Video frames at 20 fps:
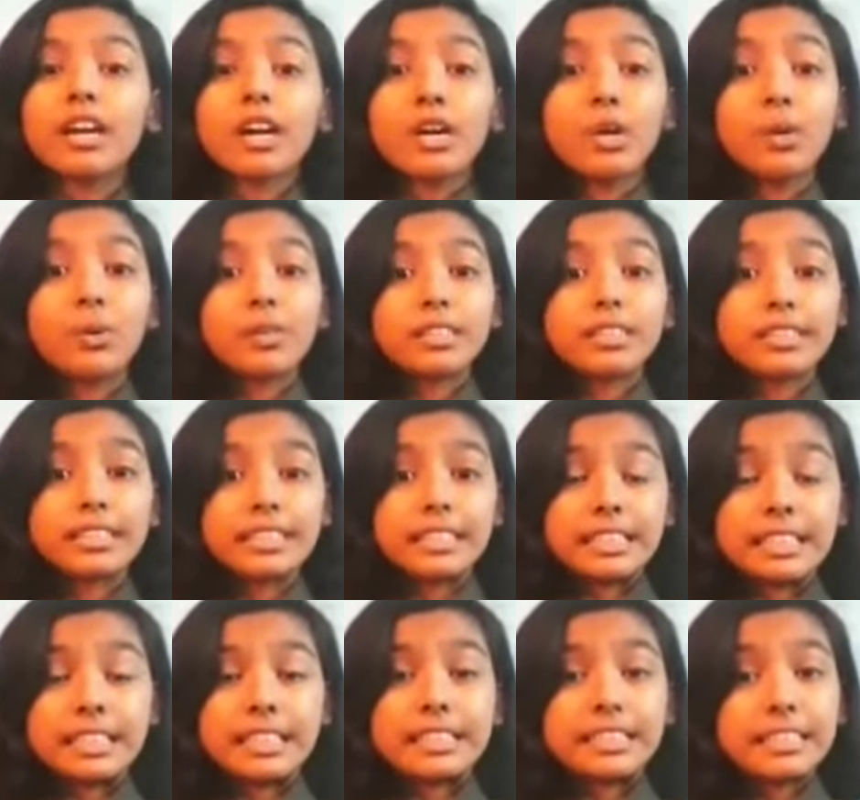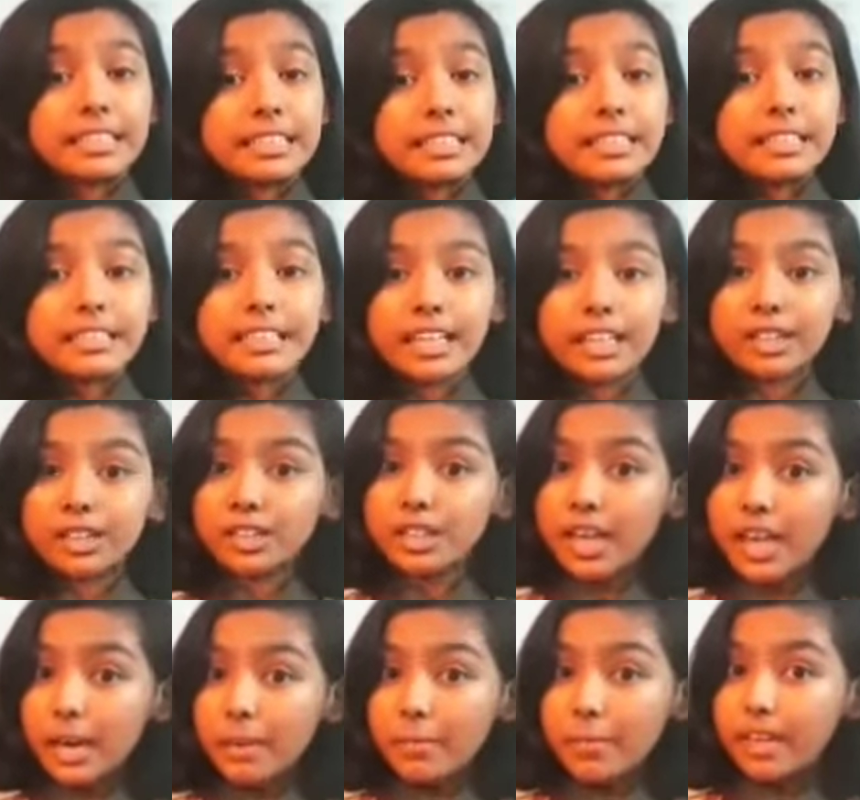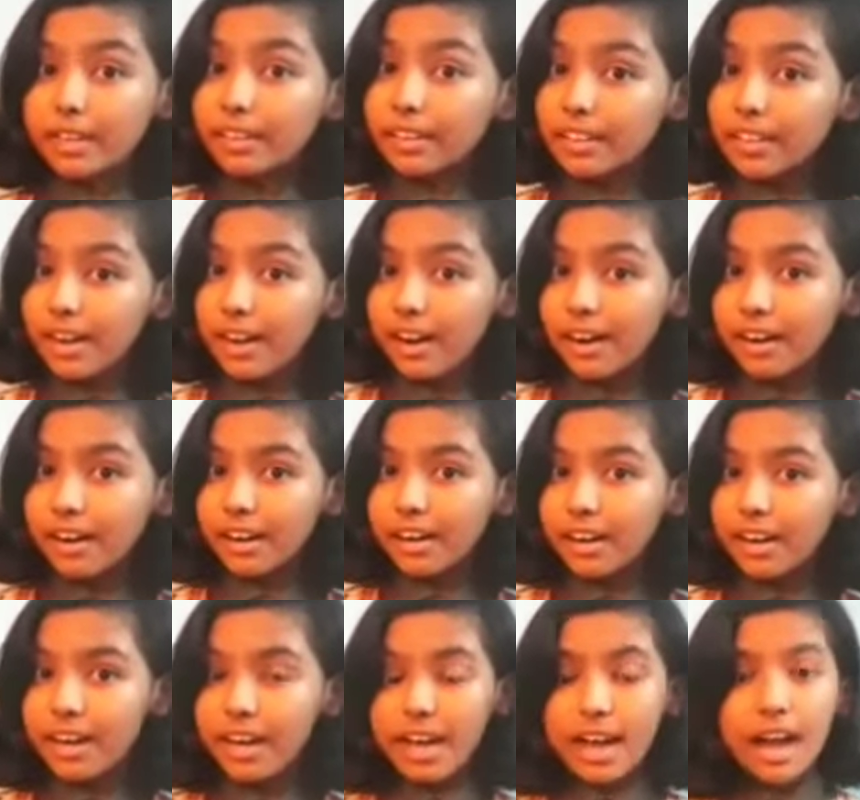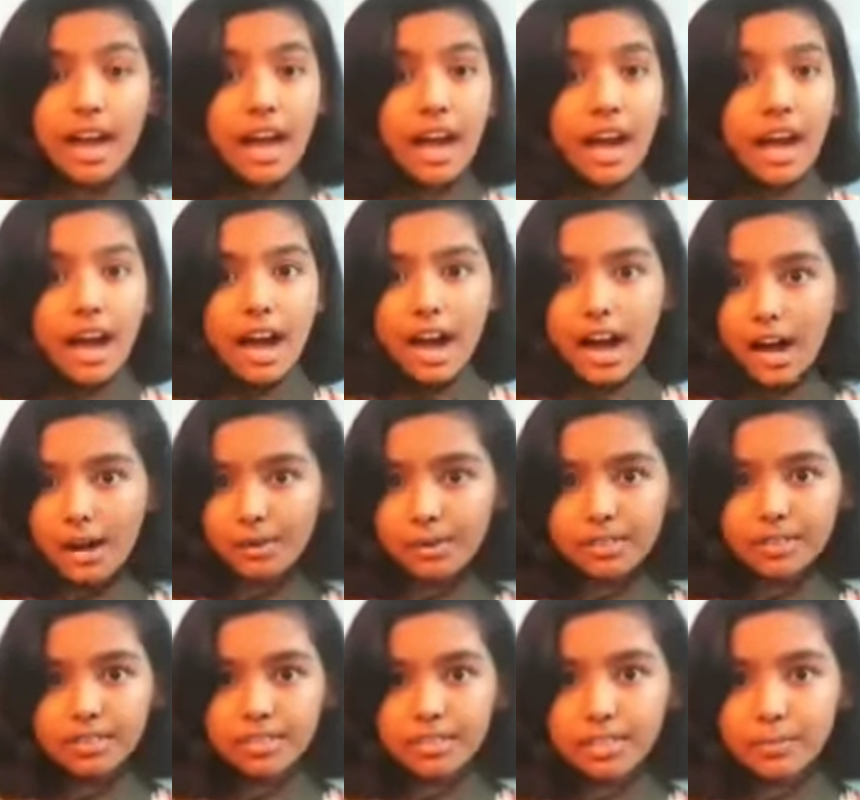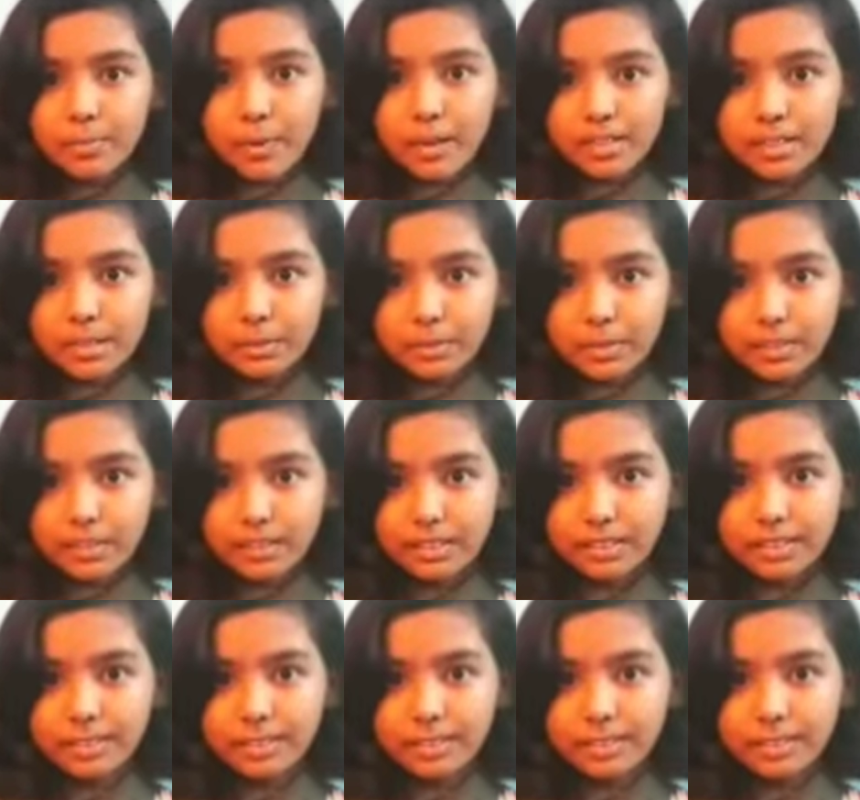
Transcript: who is sitting still next to him in the car. How is this possible?